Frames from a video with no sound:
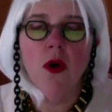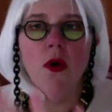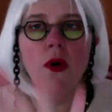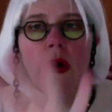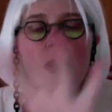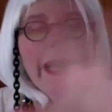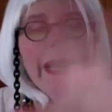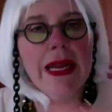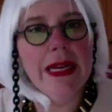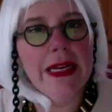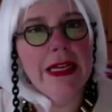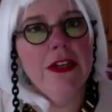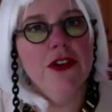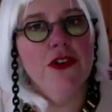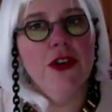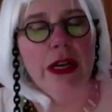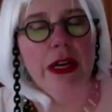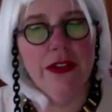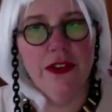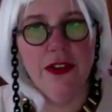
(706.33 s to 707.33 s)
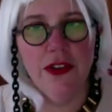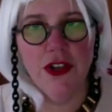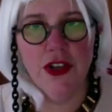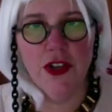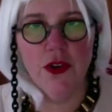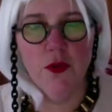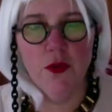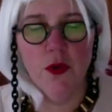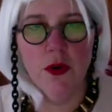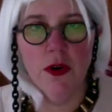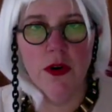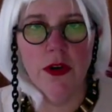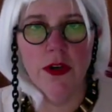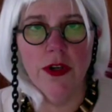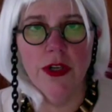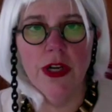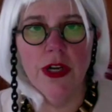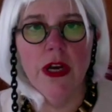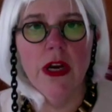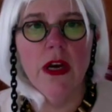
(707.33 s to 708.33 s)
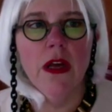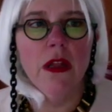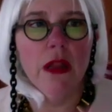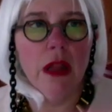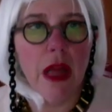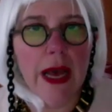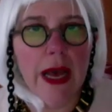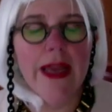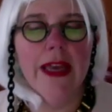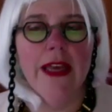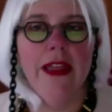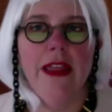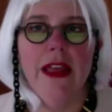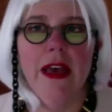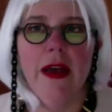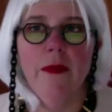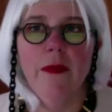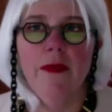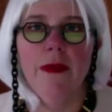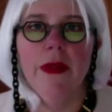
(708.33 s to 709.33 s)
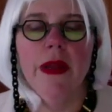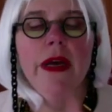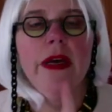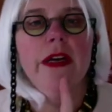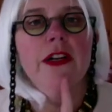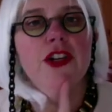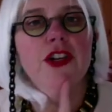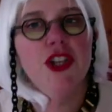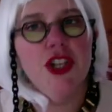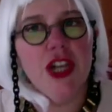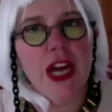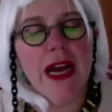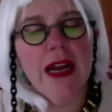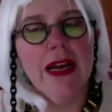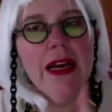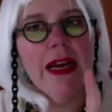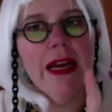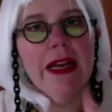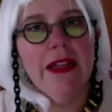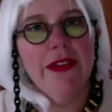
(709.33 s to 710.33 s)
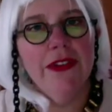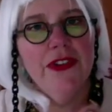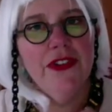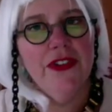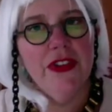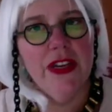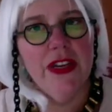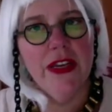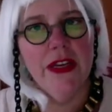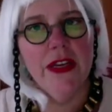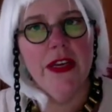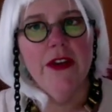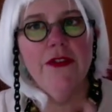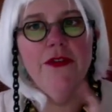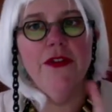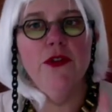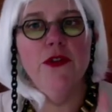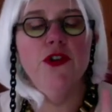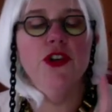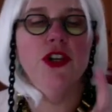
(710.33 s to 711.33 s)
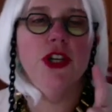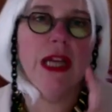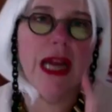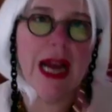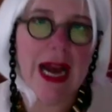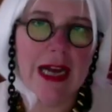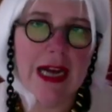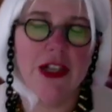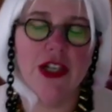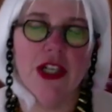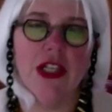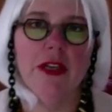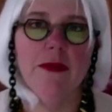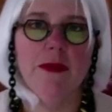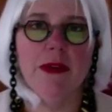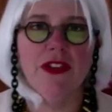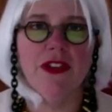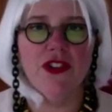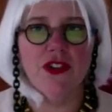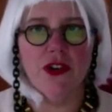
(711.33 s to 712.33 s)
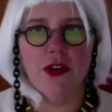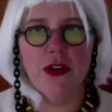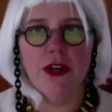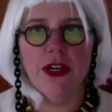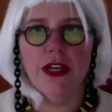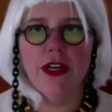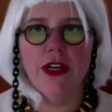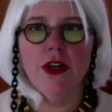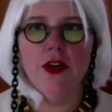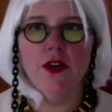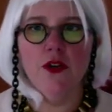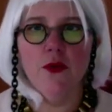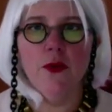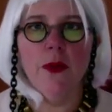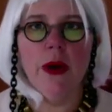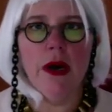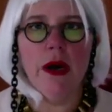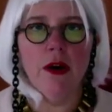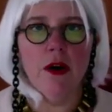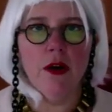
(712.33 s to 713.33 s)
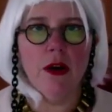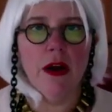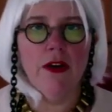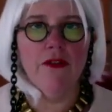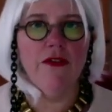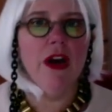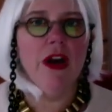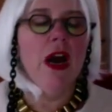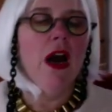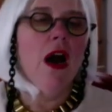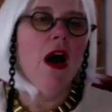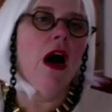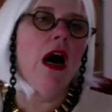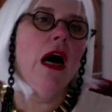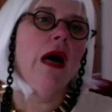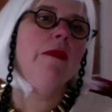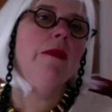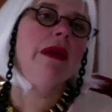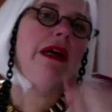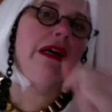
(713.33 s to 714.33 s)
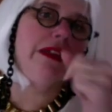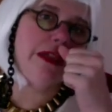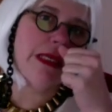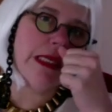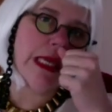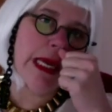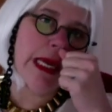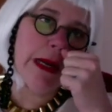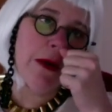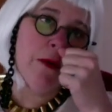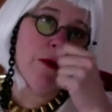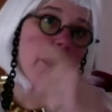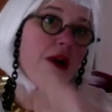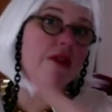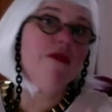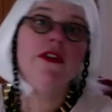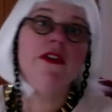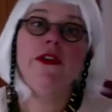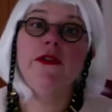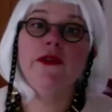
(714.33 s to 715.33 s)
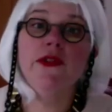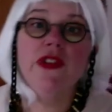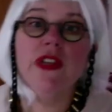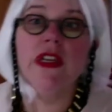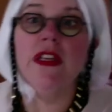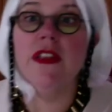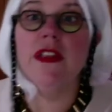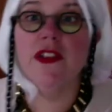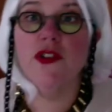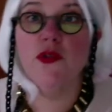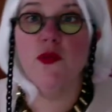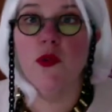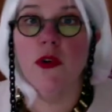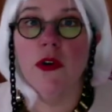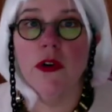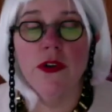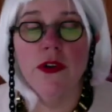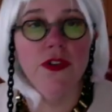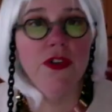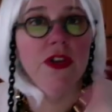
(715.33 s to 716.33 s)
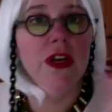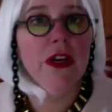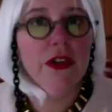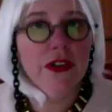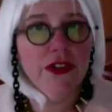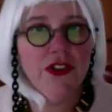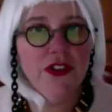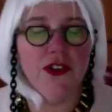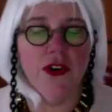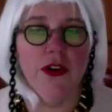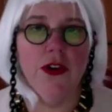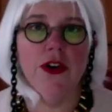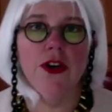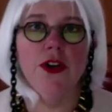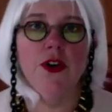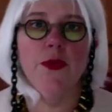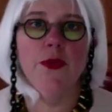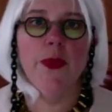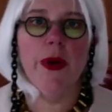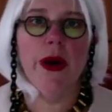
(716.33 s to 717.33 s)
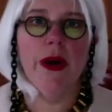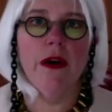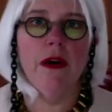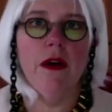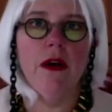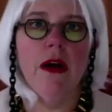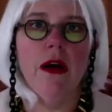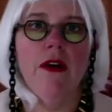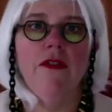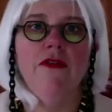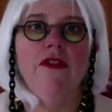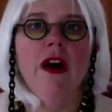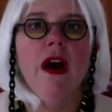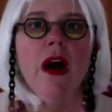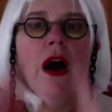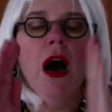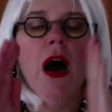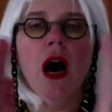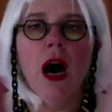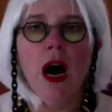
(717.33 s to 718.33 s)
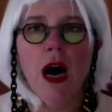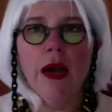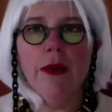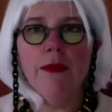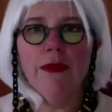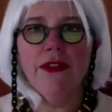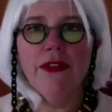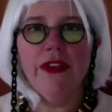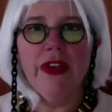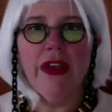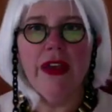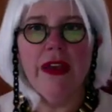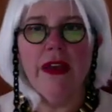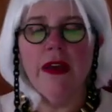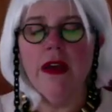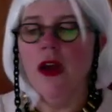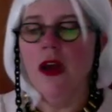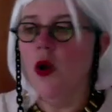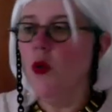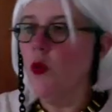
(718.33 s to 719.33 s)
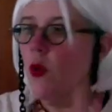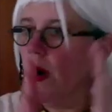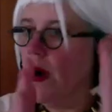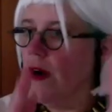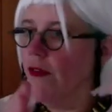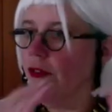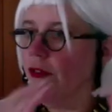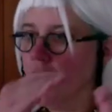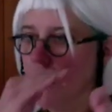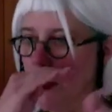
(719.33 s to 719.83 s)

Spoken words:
or any transition word like them, check and see if you should actually be starting a new paragraph. I'm not saying wherever you see these words, start a new paragraph. I'm saying wherever